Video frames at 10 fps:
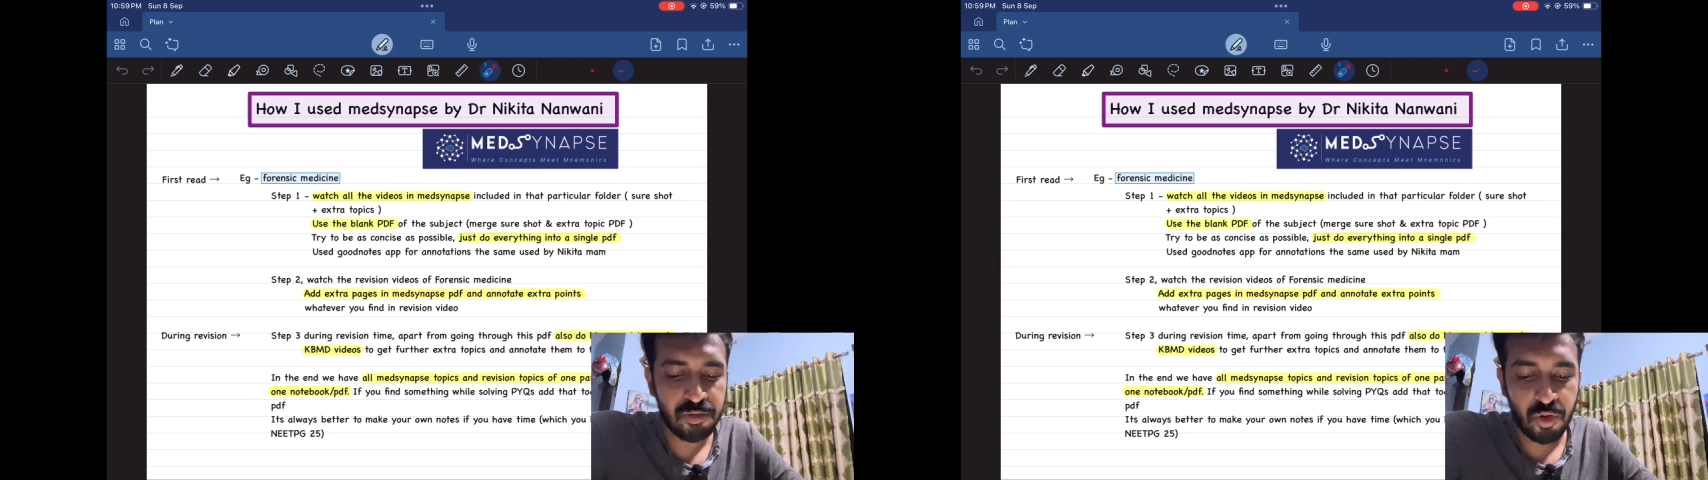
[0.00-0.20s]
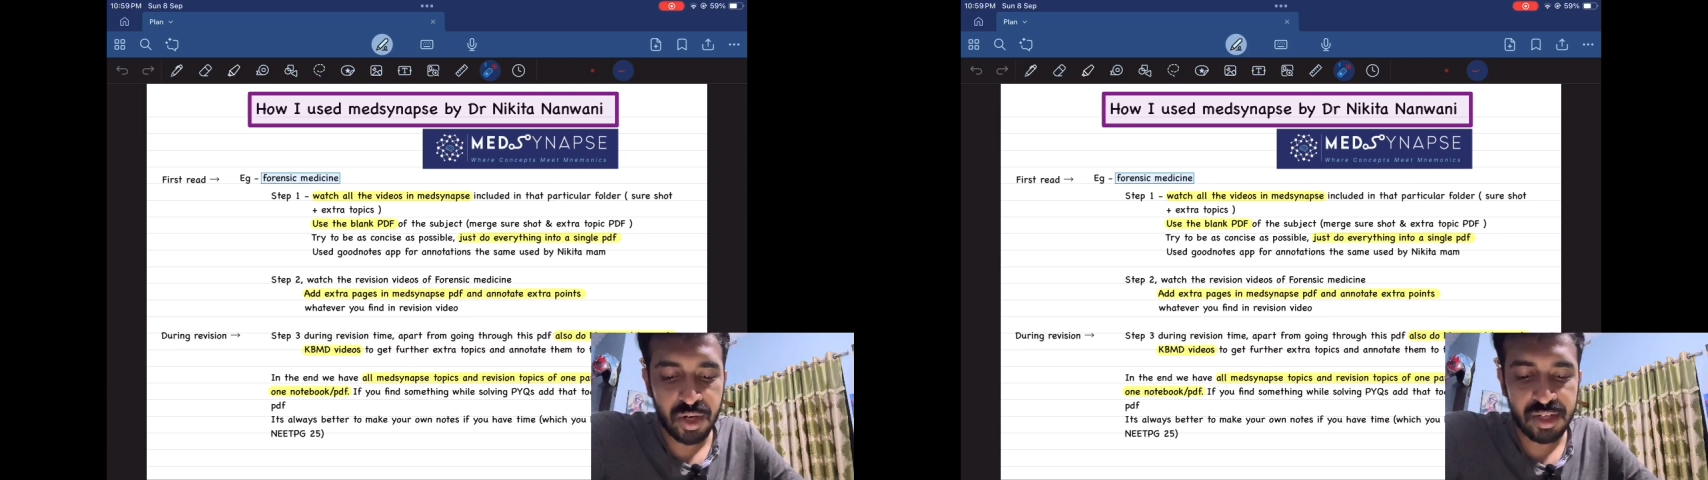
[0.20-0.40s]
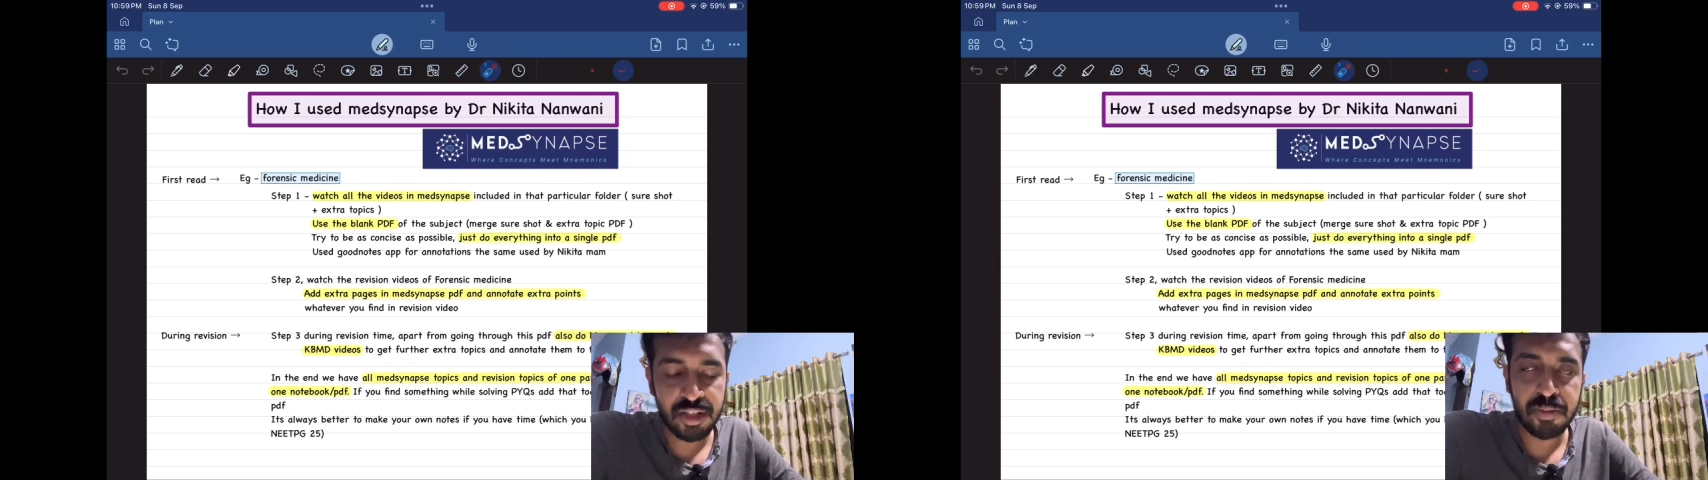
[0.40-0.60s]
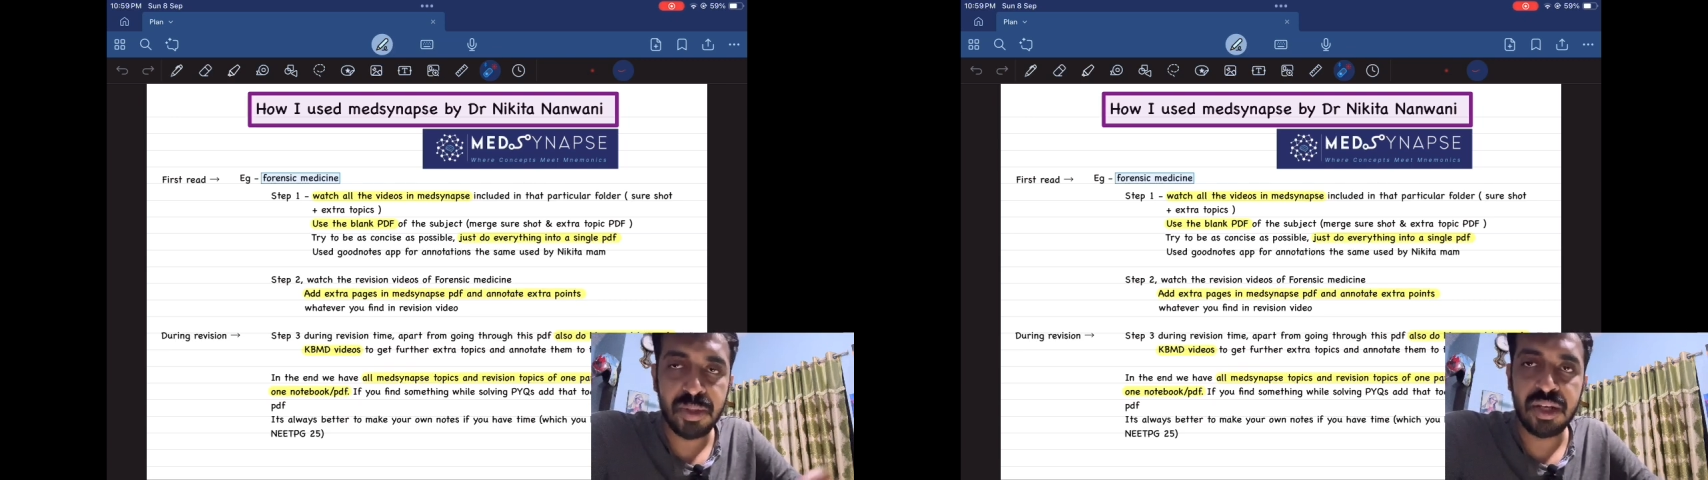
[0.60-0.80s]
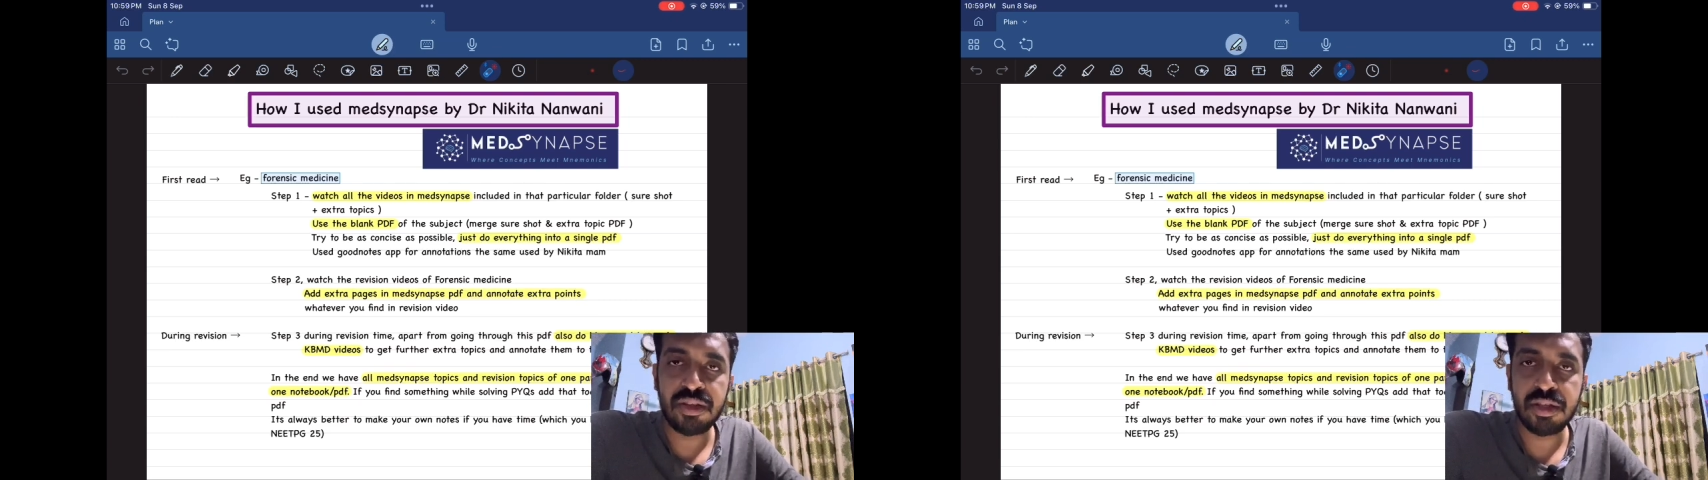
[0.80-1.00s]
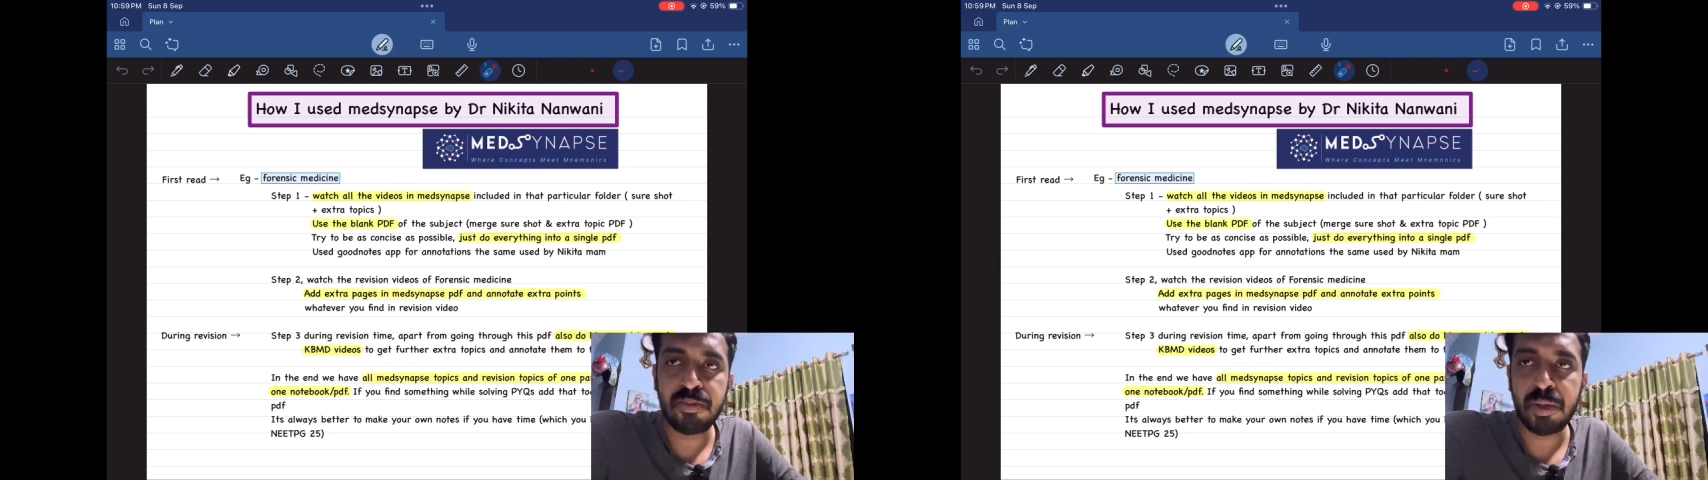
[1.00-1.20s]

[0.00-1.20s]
forensic medicine